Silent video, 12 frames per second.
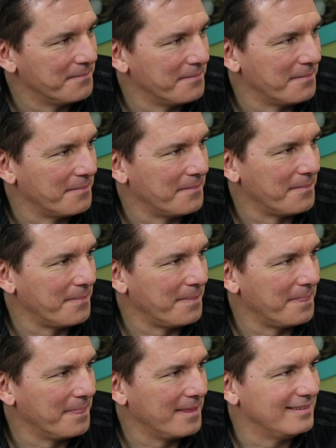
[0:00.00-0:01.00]
Is
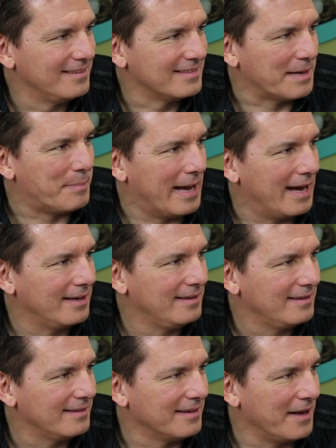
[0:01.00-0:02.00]
that
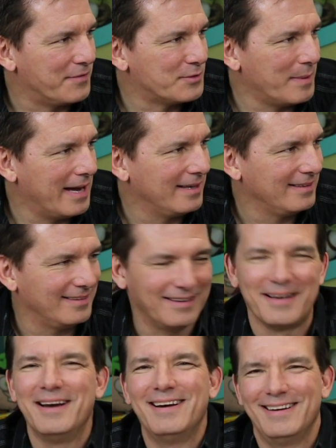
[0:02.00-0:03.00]
bad? Knife that is
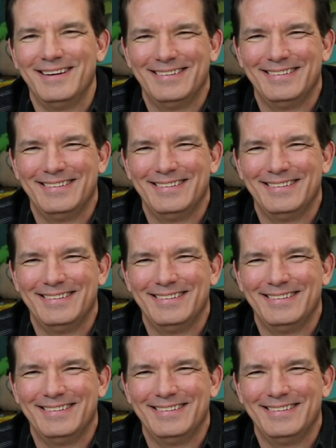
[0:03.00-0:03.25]
works, bad?